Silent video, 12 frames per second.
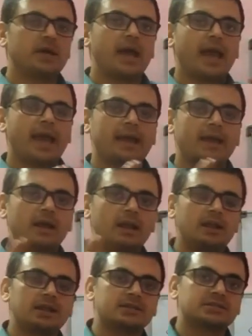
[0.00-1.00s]
angle
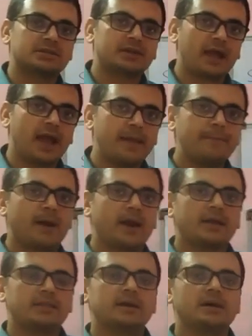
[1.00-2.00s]
described
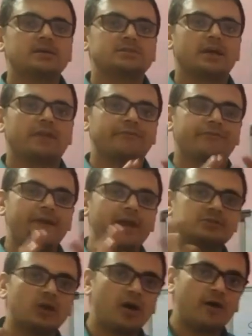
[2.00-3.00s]
by the
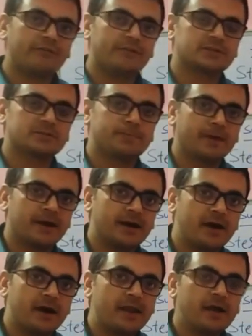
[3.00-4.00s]
surface of
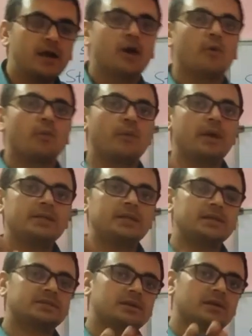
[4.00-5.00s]
sphere with
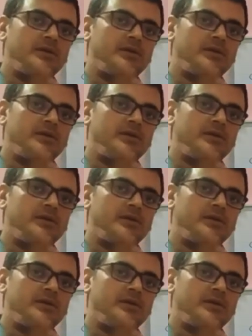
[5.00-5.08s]
its